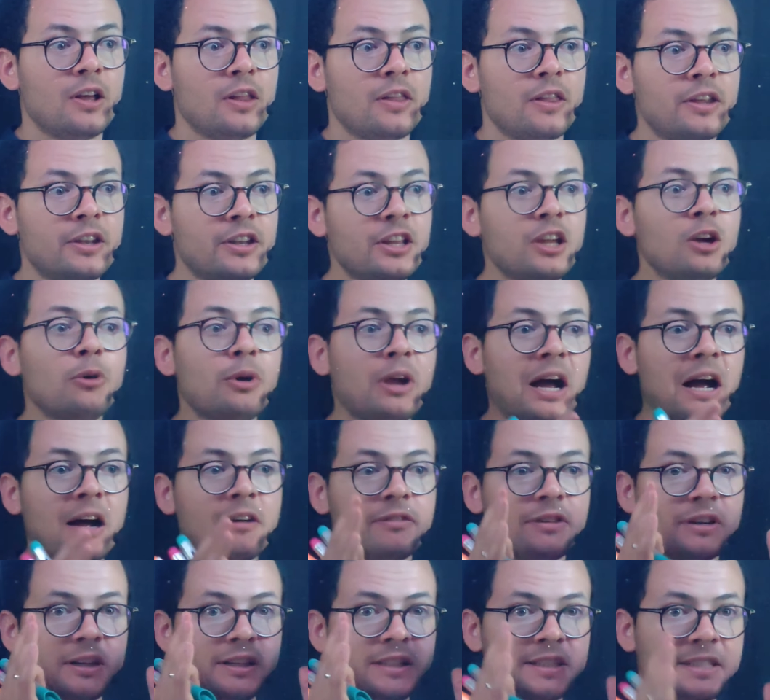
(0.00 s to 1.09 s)
then here we
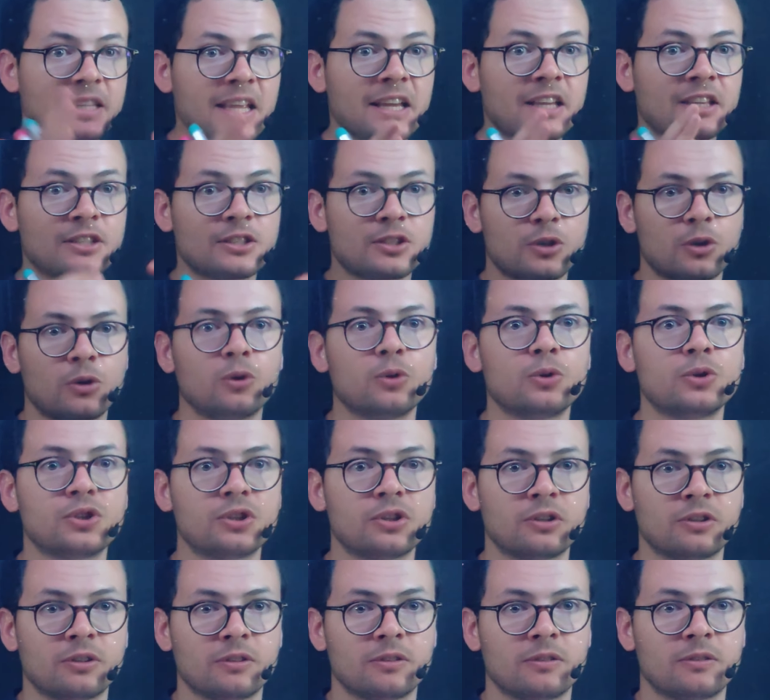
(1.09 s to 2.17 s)
have a second
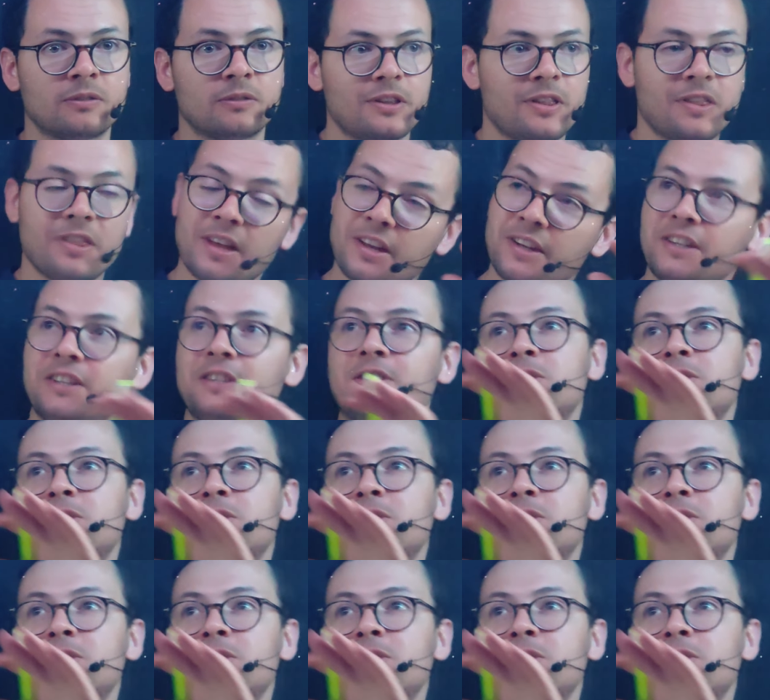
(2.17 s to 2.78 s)
solution that